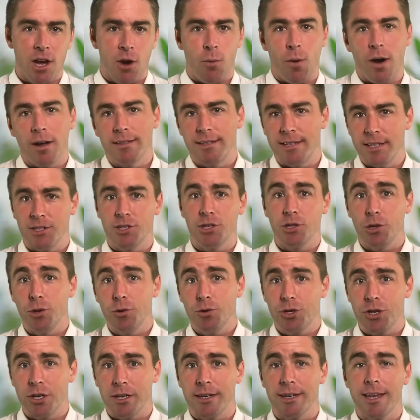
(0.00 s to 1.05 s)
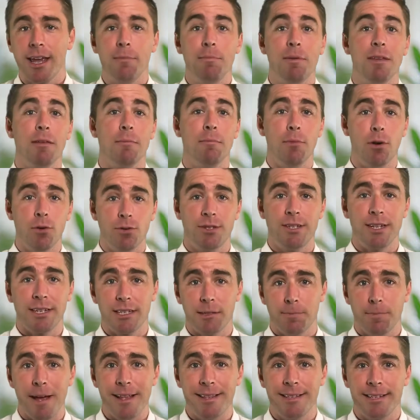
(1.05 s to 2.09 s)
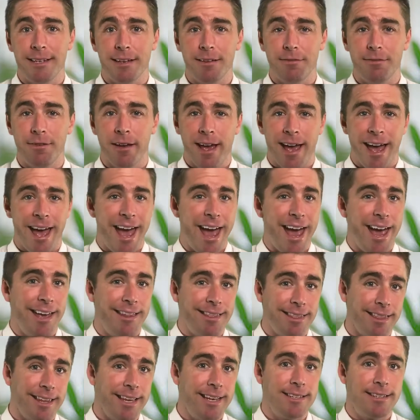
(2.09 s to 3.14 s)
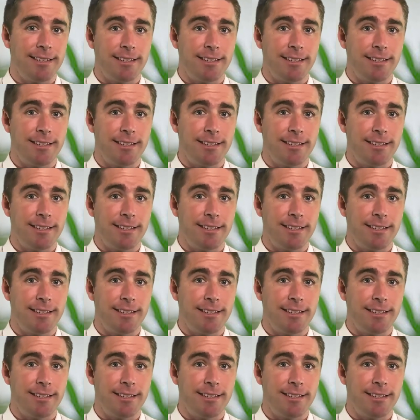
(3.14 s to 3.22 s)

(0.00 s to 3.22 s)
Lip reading: while dissolution can be the most expensive and least